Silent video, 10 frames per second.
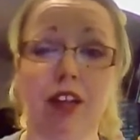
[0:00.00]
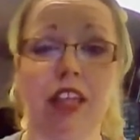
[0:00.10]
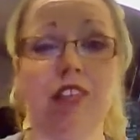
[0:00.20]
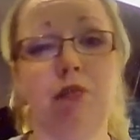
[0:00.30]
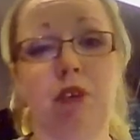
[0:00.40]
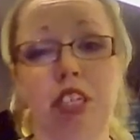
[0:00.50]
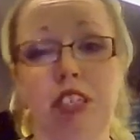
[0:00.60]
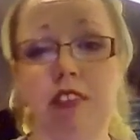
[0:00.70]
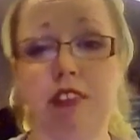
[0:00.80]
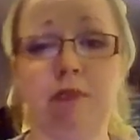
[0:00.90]
That's why
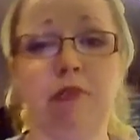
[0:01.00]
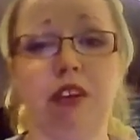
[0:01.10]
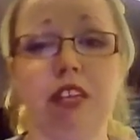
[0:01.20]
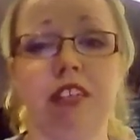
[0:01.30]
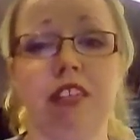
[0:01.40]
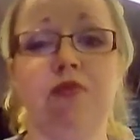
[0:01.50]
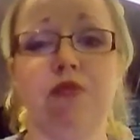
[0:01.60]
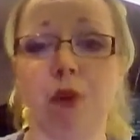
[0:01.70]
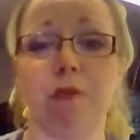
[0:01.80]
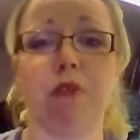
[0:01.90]
he's separated
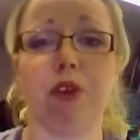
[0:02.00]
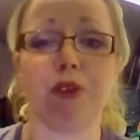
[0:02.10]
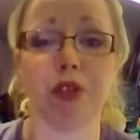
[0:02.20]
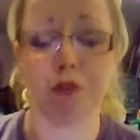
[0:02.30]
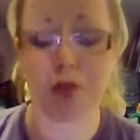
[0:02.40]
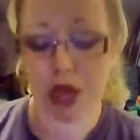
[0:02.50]
from the group.